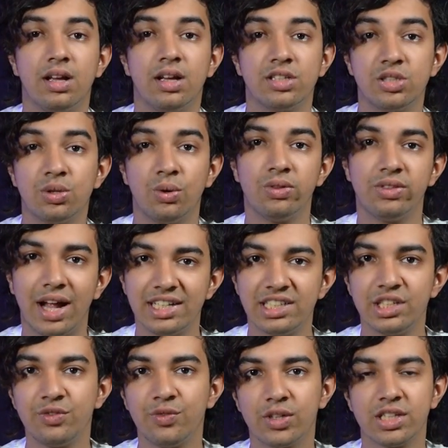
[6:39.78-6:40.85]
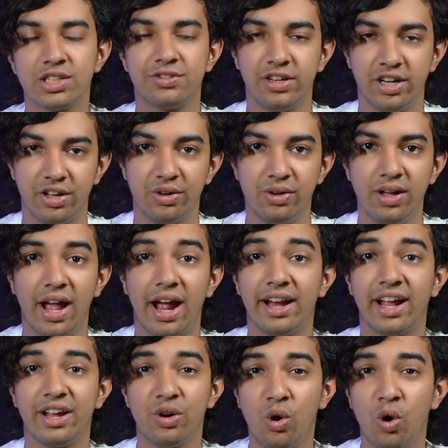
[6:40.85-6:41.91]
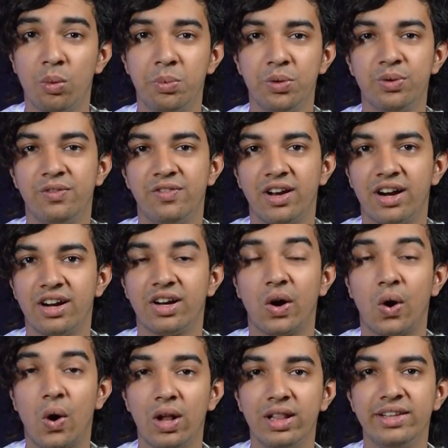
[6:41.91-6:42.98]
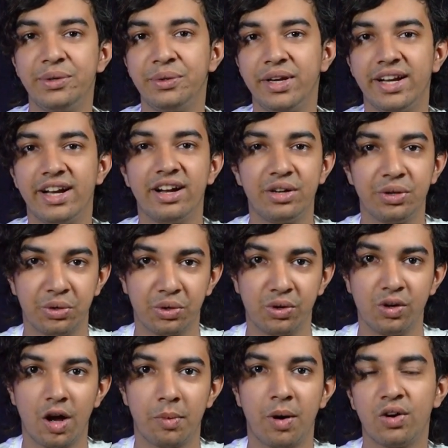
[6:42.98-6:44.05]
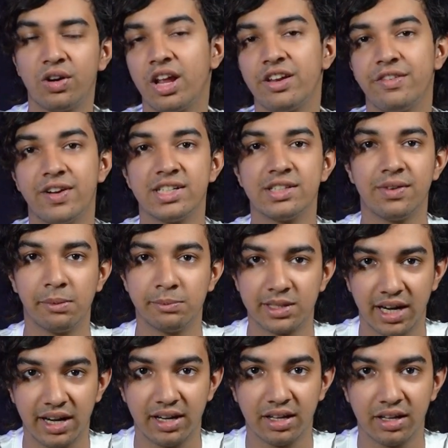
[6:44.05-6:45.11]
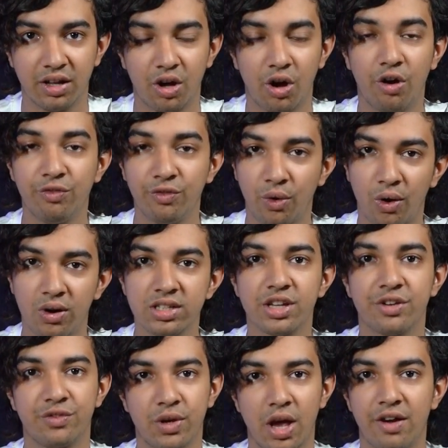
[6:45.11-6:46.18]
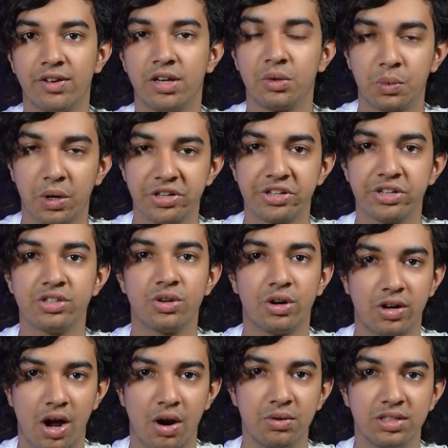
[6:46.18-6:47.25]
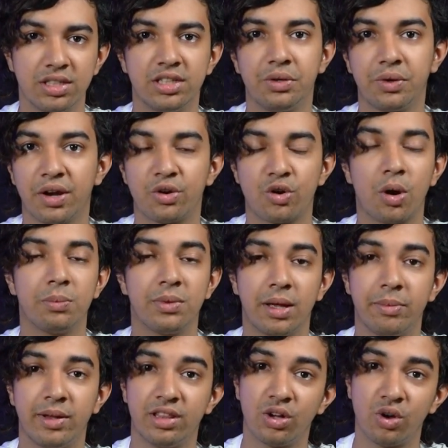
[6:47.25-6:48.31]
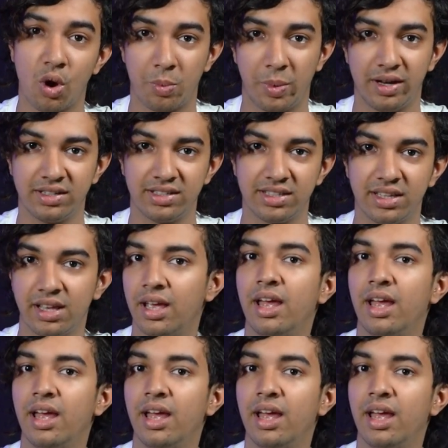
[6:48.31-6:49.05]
So that's it for this video, and I hope you've learned all you needed to know about our events website. Of course, if you have any questions or doubts, you can drop them in the comments.